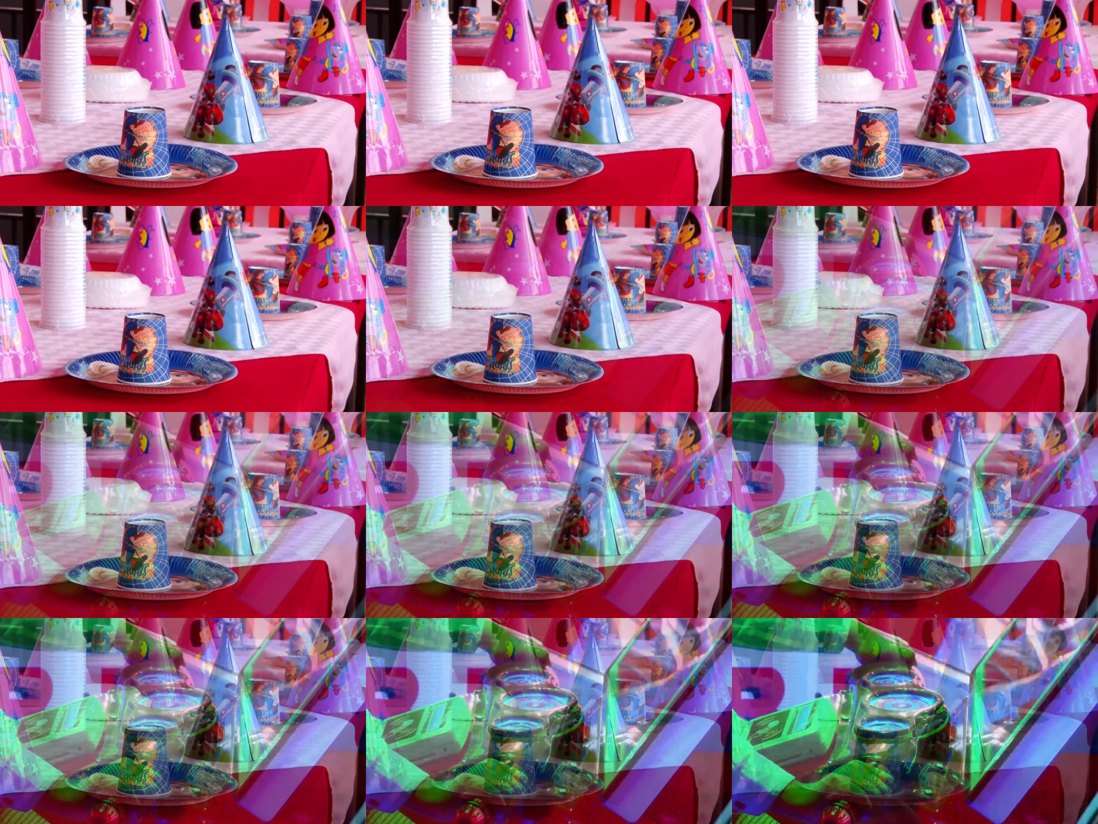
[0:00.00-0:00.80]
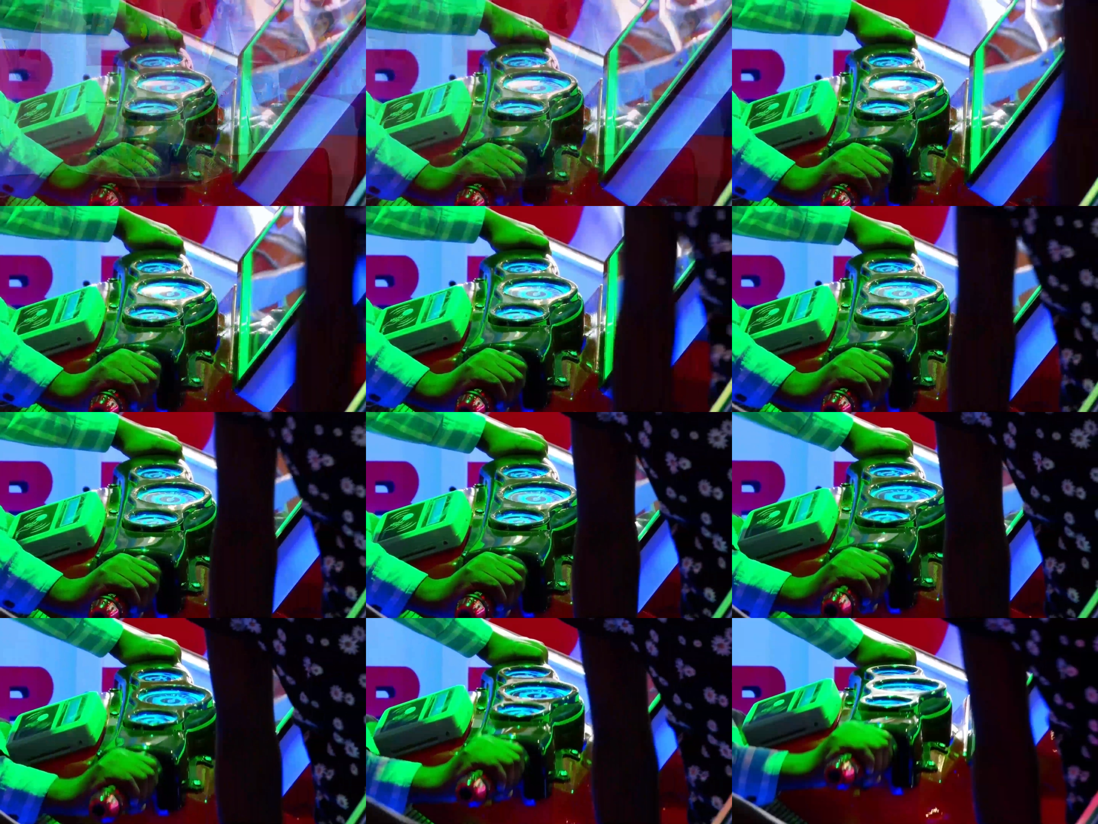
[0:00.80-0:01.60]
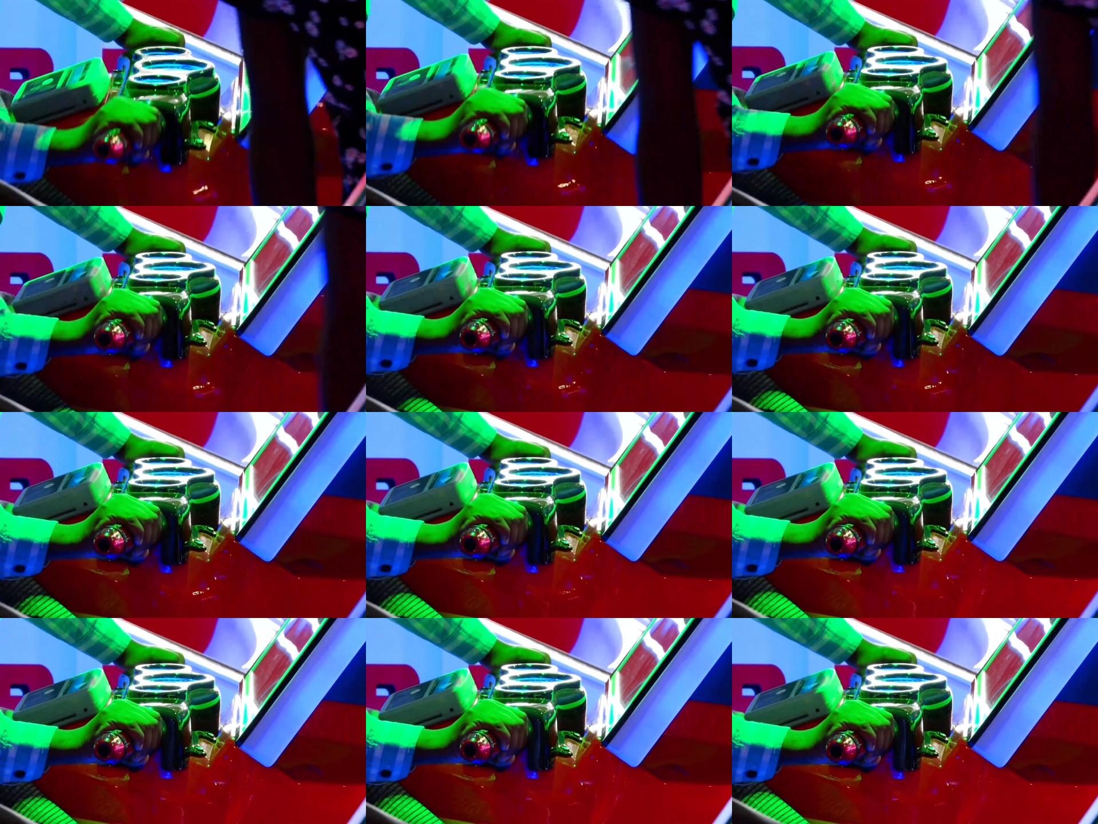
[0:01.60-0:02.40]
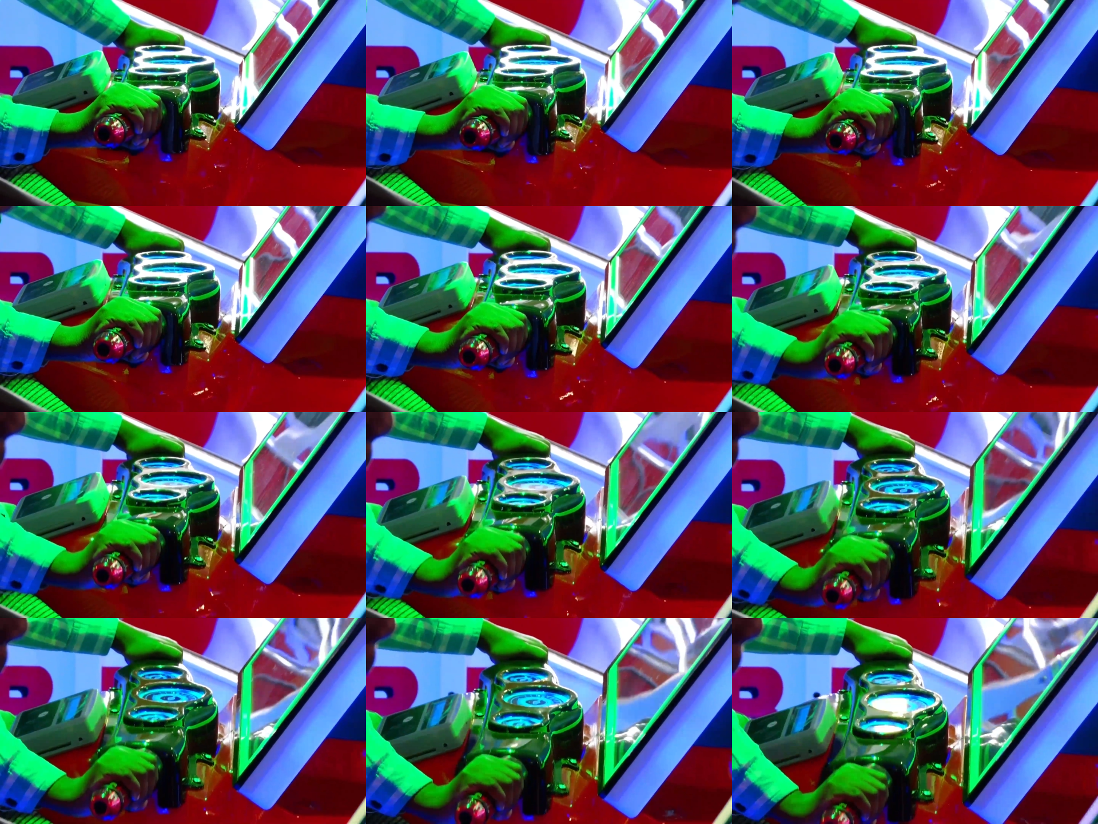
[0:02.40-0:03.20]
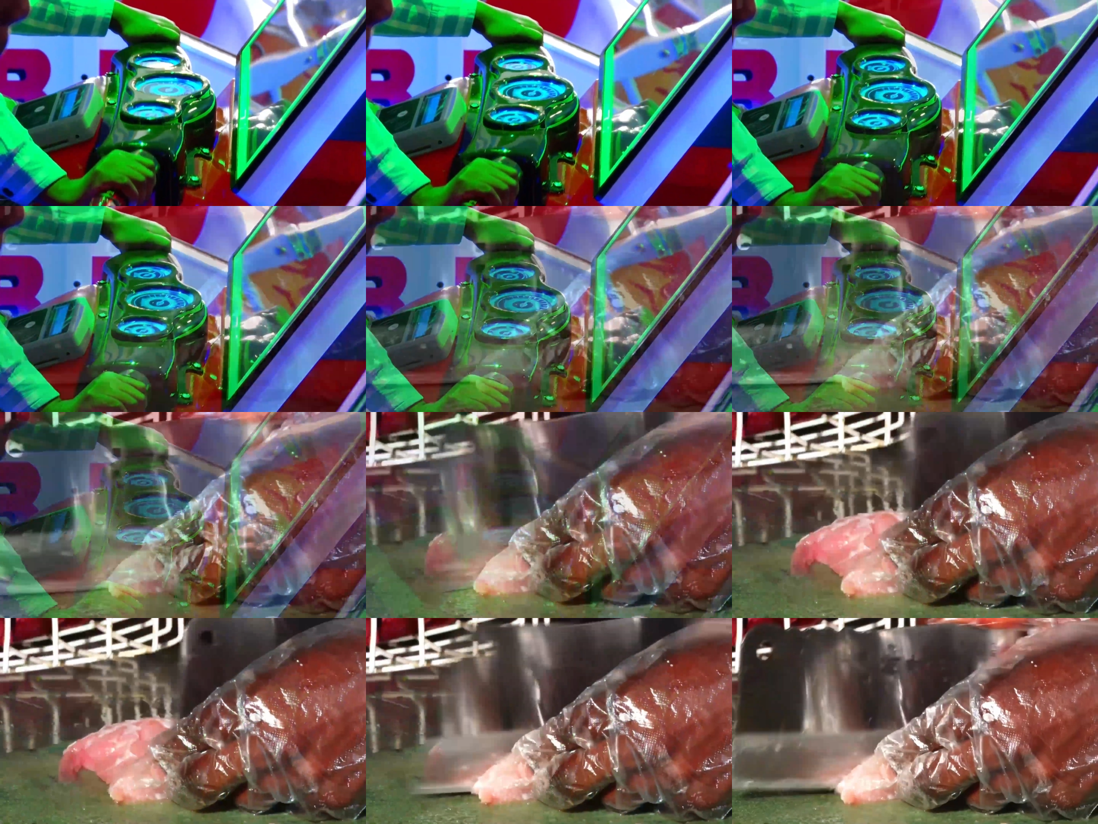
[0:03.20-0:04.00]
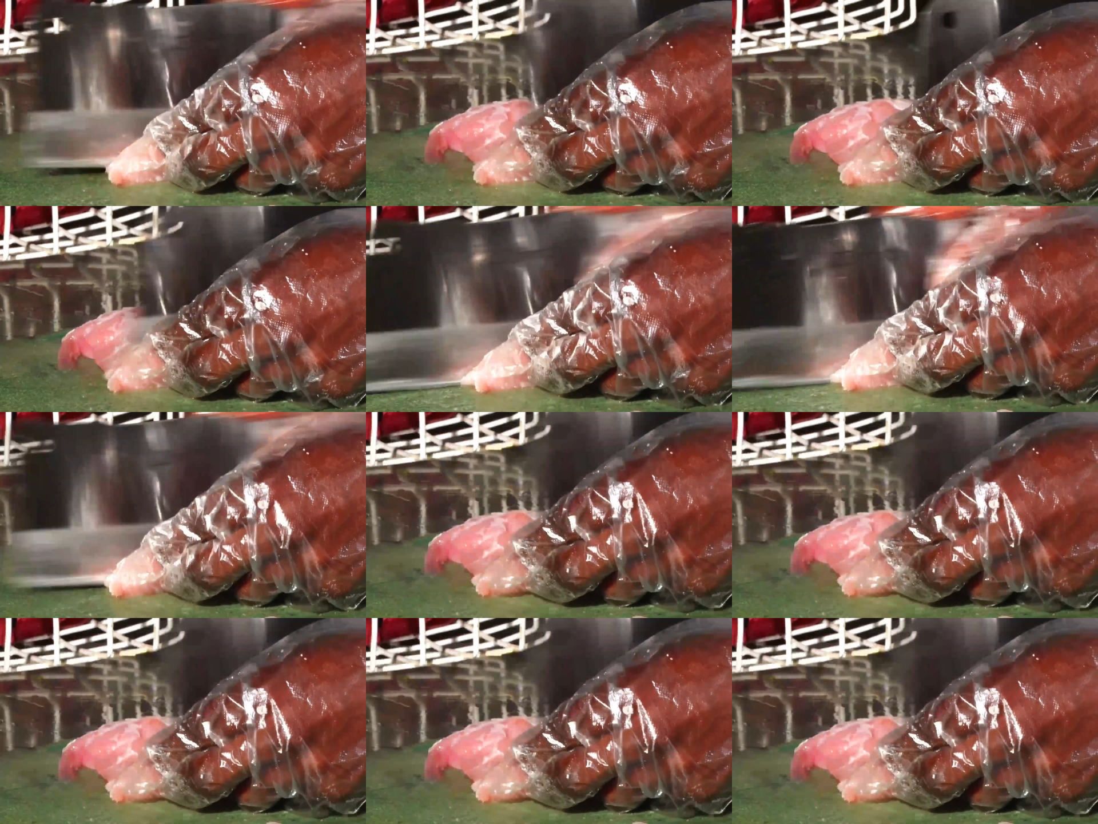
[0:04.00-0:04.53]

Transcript: [unreadable: no face in view]